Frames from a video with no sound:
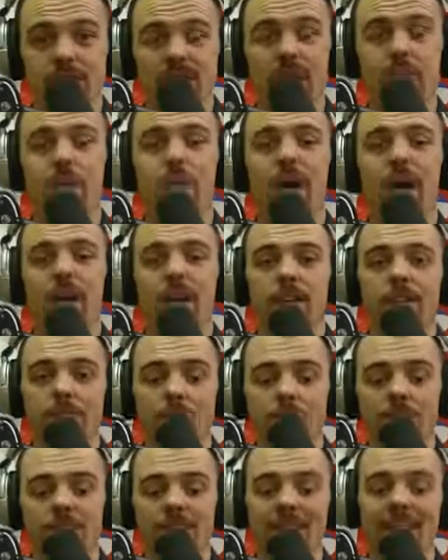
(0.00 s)
That's right. If you
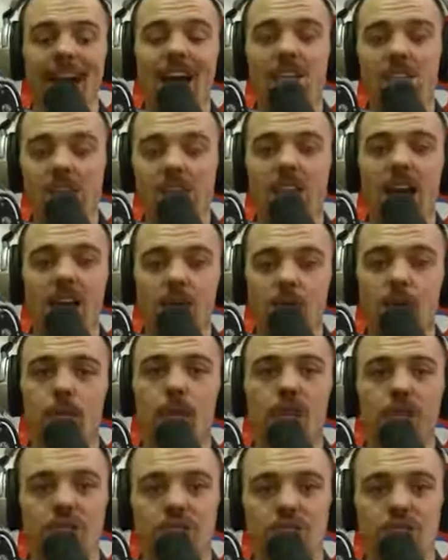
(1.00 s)
have a $1,000
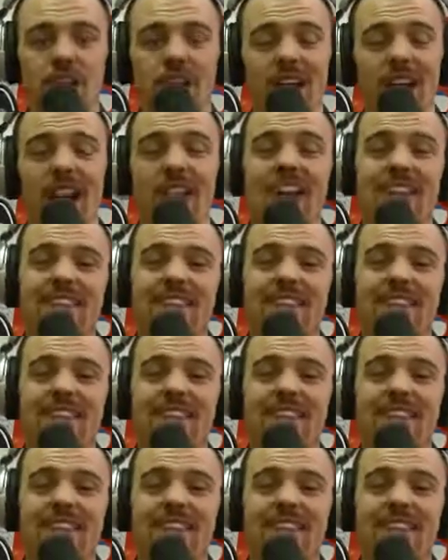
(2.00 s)
monthly check,